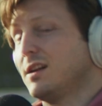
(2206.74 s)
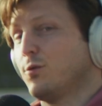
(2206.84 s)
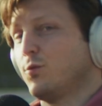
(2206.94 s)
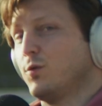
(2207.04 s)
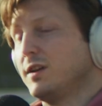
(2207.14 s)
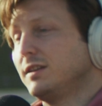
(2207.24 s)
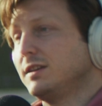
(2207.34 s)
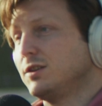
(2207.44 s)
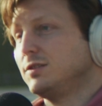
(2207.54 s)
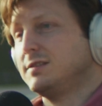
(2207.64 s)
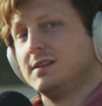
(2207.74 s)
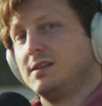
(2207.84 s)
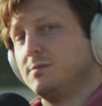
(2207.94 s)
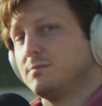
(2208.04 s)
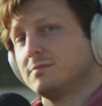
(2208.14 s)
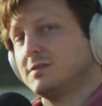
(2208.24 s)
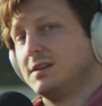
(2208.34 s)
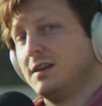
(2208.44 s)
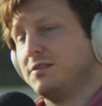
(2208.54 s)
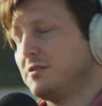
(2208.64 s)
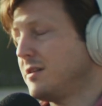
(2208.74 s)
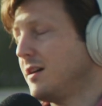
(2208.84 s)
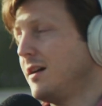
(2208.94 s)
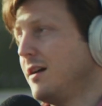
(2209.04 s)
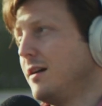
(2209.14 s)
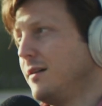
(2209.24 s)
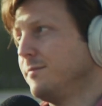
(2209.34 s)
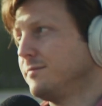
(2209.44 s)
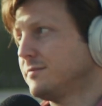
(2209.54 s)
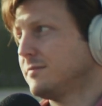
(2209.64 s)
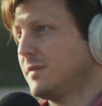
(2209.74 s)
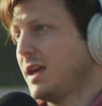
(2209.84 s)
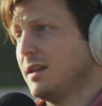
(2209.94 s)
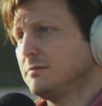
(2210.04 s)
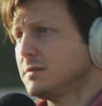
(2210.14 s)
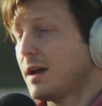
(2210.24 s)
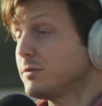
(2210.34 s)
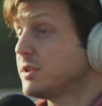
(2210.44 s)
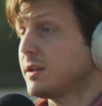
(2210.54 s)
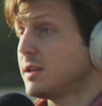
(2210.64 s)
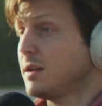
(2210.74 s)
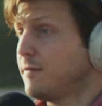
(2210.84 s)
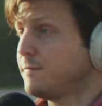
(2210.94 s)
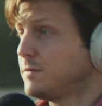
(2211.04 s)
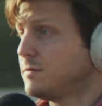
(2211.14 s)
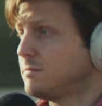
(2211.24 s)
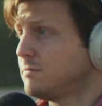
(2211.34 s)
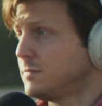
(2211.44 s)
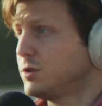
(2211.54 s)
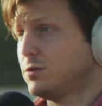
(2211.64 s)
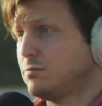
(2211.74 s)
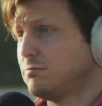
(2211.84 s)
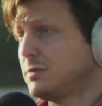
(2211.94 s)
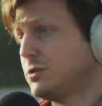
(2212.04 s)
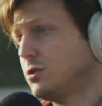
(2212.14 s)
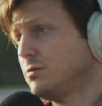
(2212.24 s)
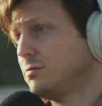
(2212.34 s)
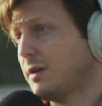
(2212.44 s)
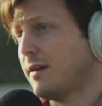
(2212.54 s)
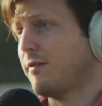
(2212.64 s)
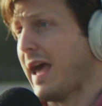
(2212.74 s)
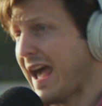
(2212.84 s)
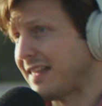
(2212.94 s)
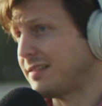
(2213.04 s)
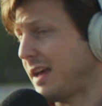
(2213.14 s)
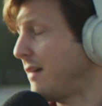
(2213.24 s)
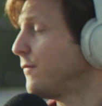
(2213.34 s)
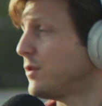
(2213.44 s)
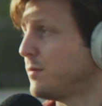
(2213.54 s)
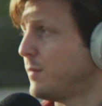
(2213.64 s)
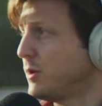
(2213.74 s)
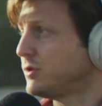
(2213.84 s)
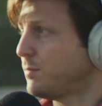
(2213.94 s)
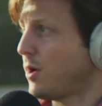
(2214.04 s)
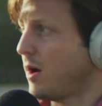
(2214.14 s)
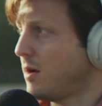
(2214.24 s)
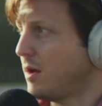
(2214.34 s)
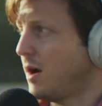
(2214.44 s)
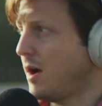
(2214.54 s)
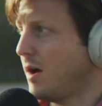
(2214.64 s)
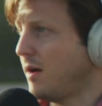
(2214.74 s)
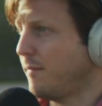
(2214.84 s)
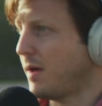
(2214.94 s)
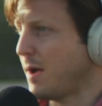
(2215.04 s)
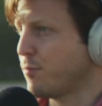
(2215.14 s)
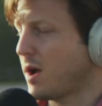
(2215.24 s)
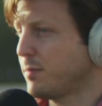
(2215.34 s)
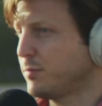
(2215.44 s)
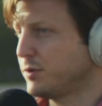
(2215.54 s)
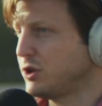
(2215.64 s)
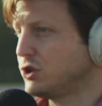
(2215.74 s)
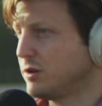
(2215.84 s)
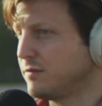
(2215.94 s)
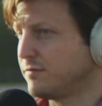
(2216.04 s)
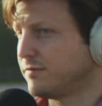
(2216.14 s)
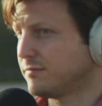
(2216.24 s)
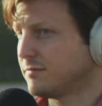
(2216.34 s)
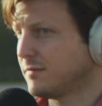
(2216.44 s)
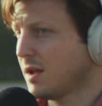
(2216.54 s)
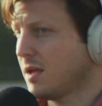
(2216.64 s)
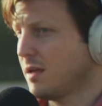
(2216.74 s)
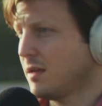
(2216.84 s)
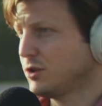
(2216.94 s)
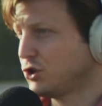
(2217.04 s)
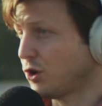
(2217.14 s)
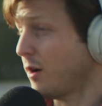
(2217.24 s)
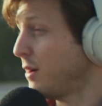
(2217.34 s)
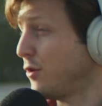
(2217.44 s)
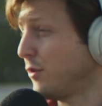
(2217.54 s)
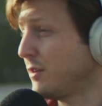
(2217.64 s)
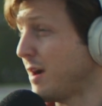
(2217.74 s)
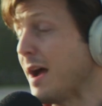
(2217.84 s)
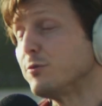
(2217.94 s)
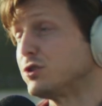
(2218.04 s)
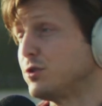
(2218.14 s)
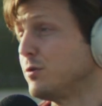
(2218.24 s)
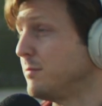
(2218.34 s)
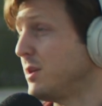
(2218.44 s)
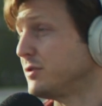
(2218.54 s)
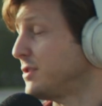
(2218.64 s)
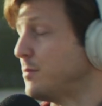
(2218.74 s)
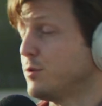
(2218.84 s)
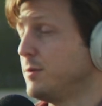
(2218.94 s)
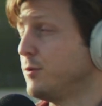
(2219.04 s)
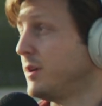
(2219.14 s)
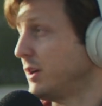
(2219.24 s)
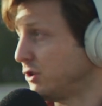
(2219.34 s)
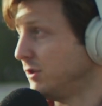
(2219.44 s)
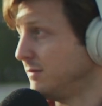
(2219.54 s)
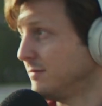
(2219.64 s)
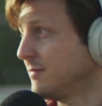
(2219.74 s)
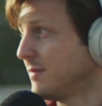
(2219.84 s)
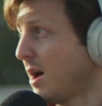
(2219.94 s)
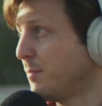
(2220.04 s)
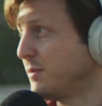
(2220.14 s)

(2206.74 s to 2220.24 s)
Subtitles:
a really good team together. And I was lucky enough to have had that for the most part. I probably should have started earlier. I was doing most of the pre-production up